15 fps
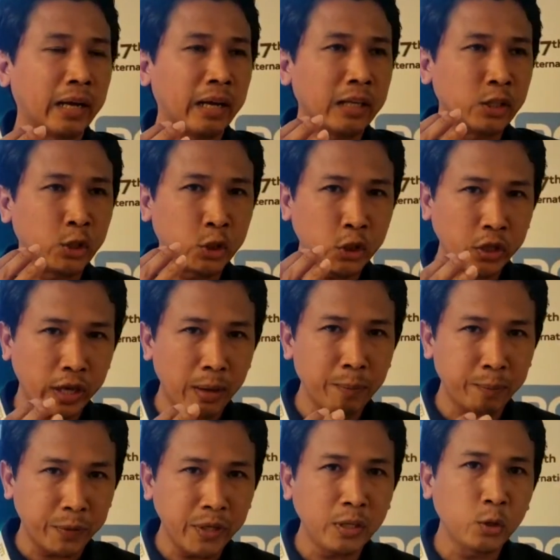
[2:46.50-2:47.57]

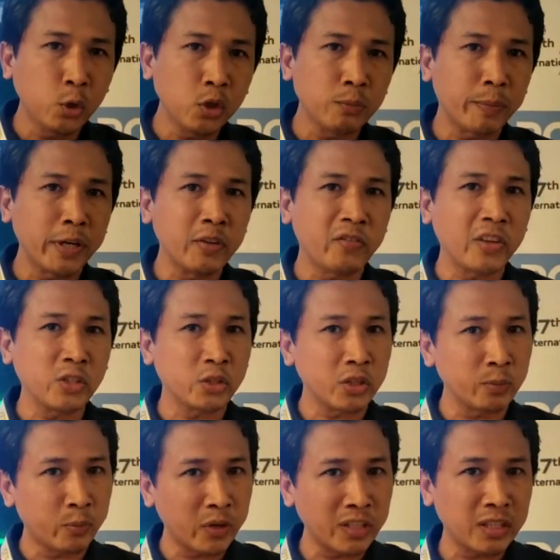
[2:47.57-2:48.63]
GMP, good manufacturing
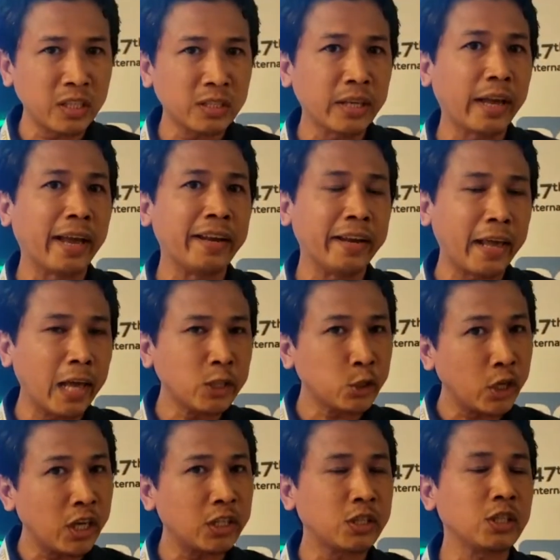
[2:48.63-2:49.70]
practice, and
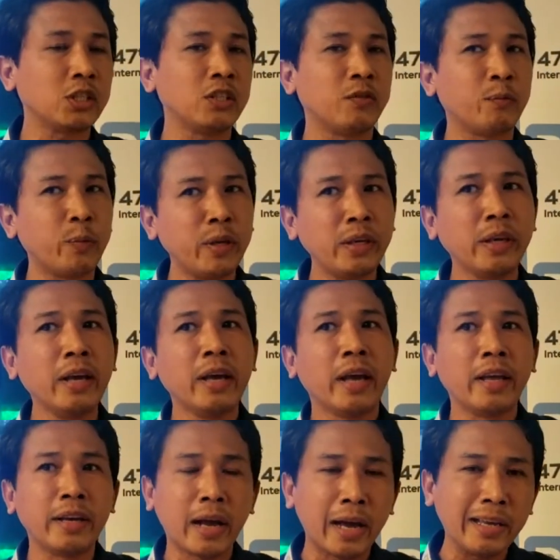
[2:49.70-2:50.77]
HACCP
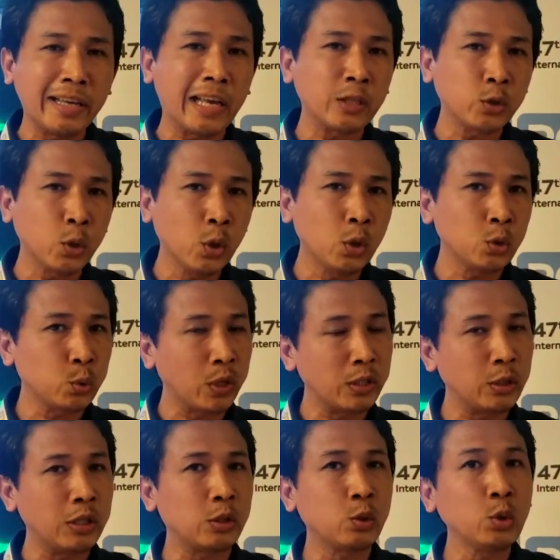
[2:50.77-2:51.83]
and ISO
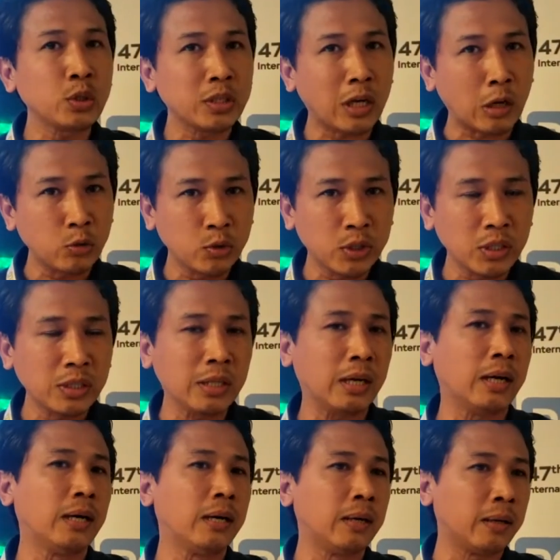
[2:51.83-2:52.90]
22000
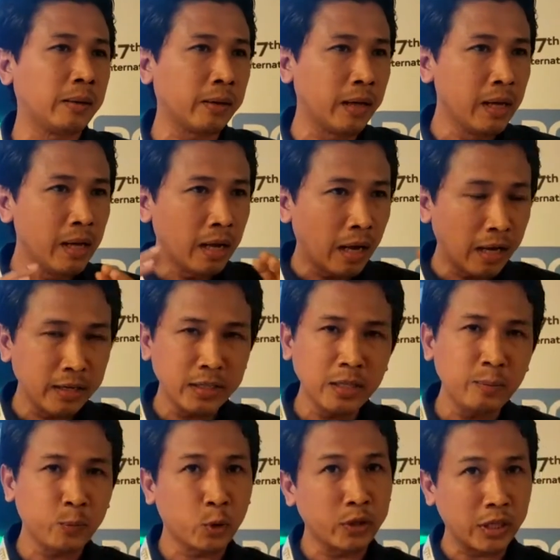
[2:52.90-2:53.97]
honey
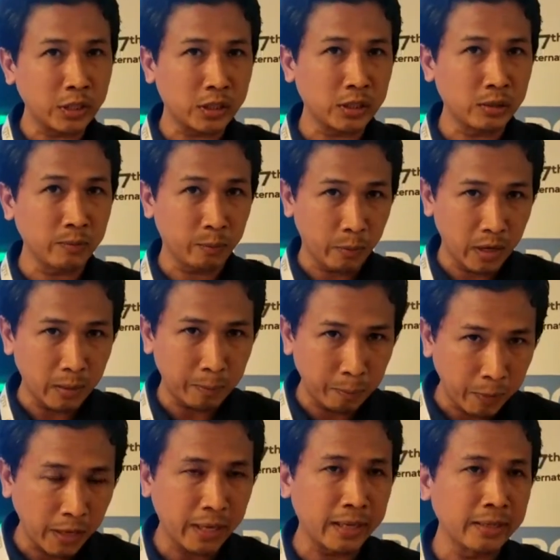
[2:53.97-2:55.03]
production
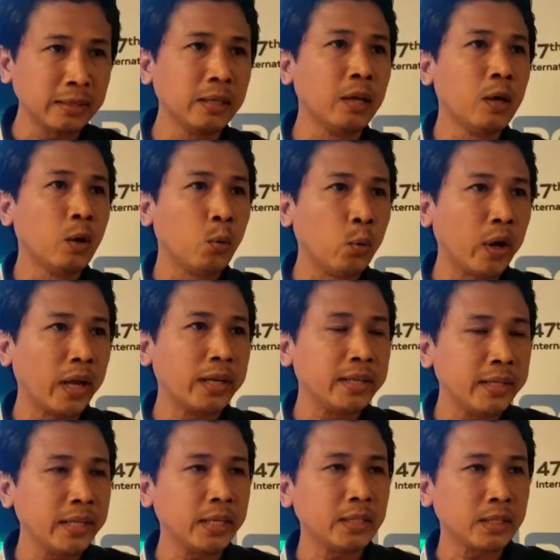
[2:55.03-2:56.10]
plan, where
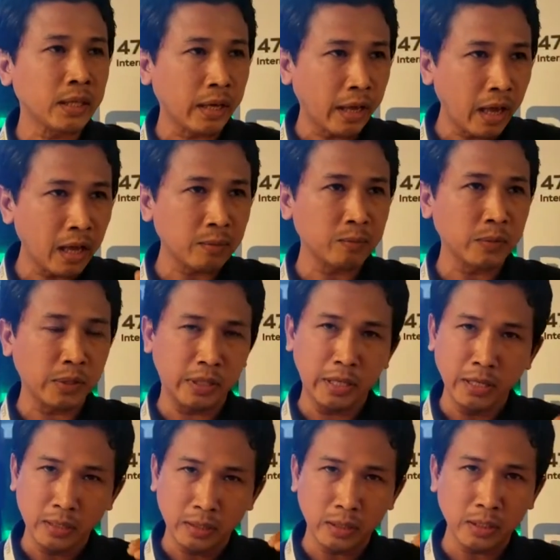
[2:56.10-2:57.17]
this help
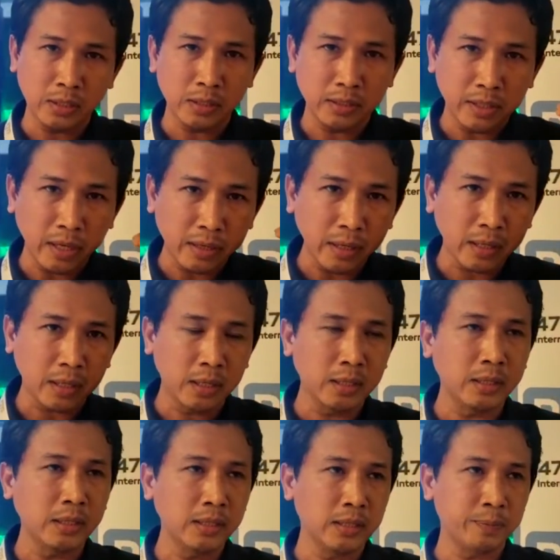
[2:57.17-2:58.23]
increase
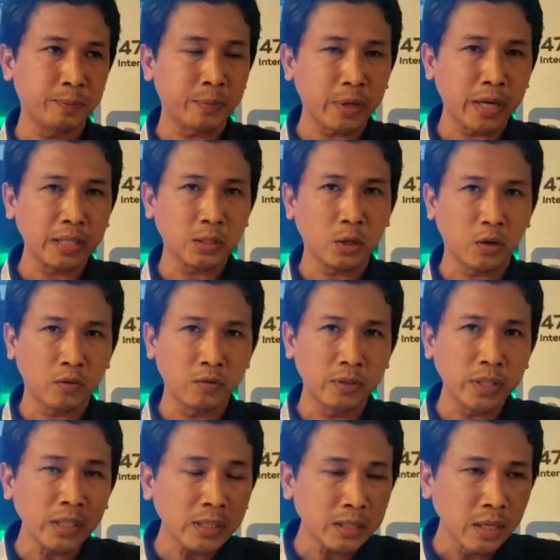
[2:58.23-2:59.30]
directly the price of
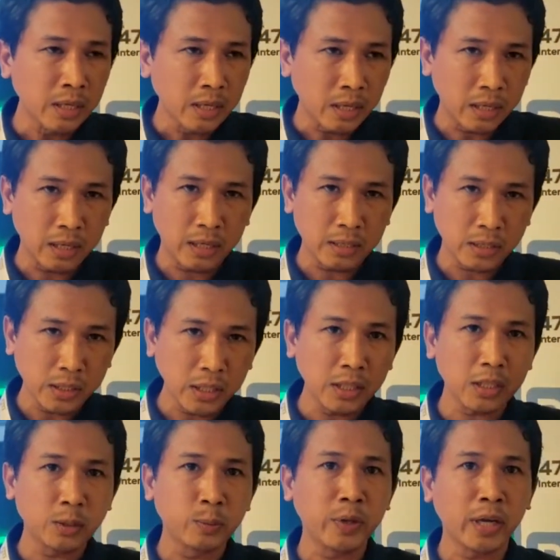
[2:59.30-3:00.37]
this
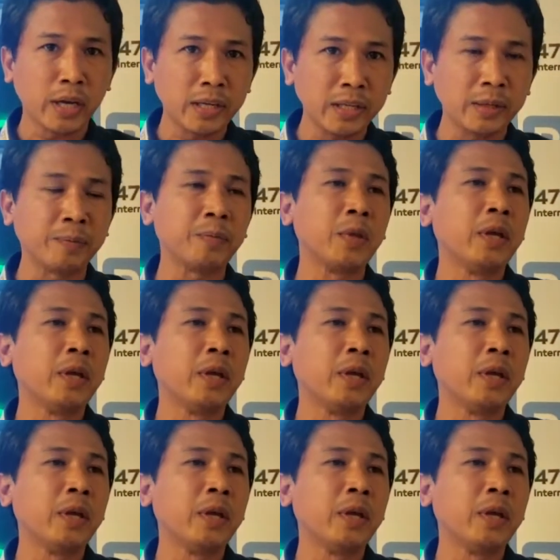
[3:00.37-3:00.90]
stingless bee honey.